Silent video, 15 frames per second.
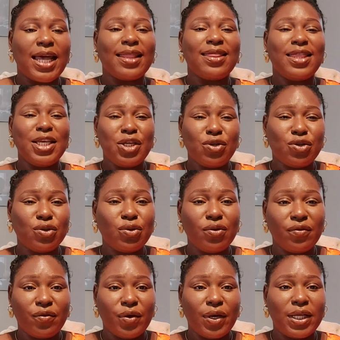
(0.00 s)
I think you should
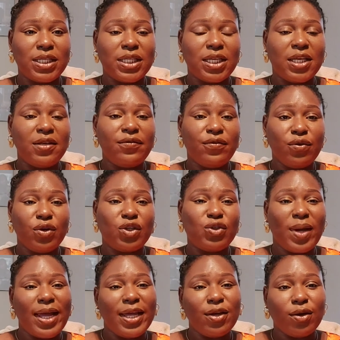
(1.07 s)
go for it if you're
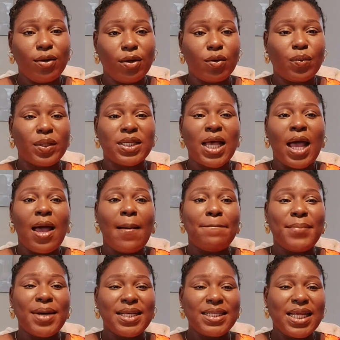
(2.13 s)
trying your luck with
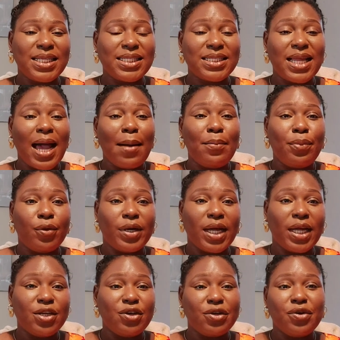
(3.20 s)
masters in abroad
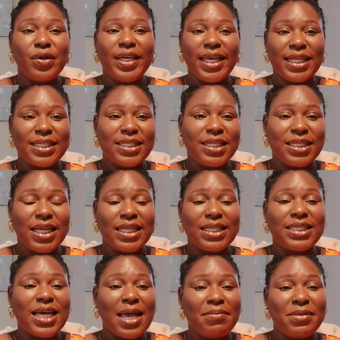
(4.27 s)
and you're not getting it
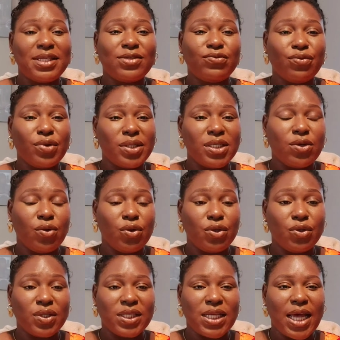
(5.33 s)
and time is running on
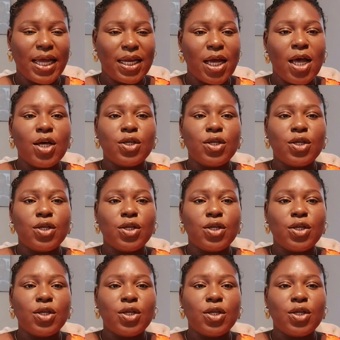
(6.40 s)
your side.